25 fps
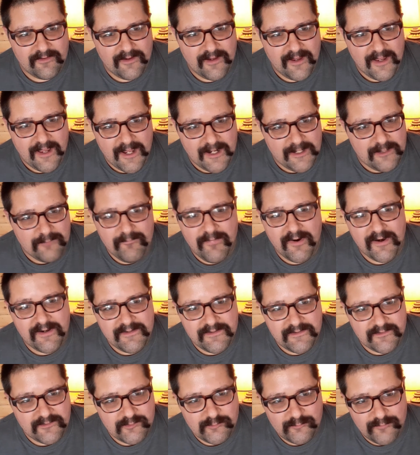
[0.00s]
anybody
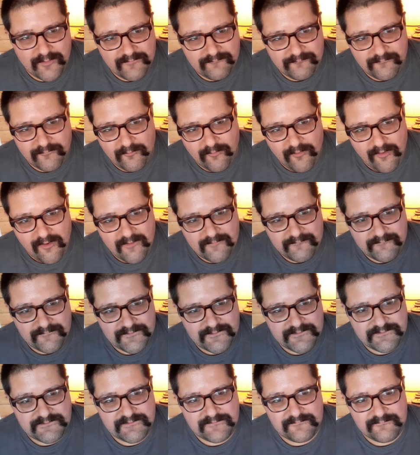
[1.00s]
can run for
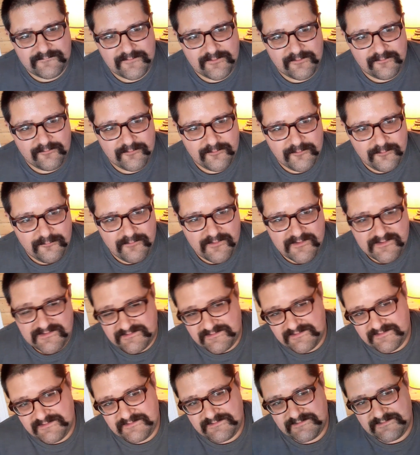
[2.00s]
office if they're U.S.
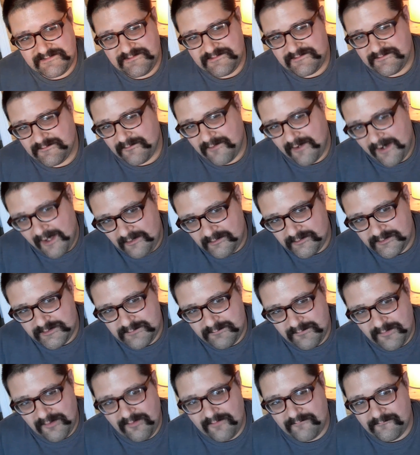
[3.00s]
citizens and are
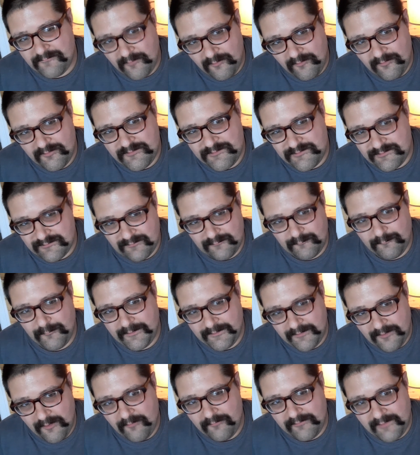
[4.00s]
eligible. Of course, we
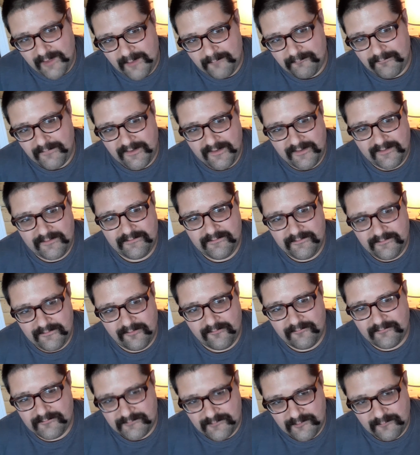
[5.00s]
know that by in
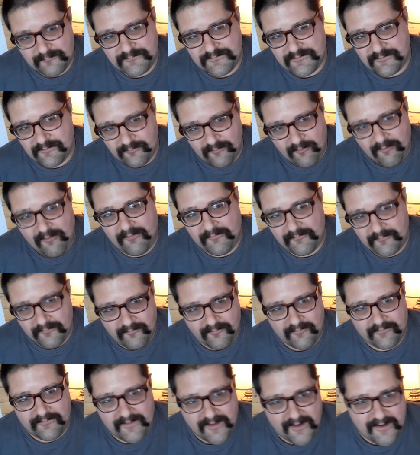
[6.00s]
terms of the law and
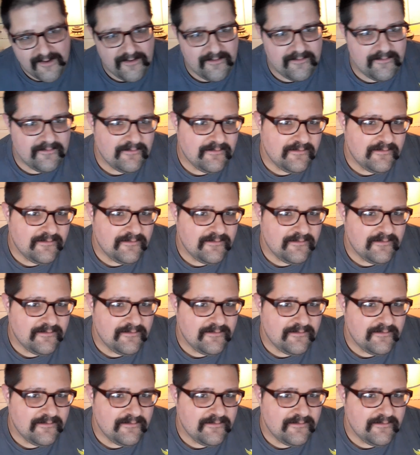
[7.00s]
all that.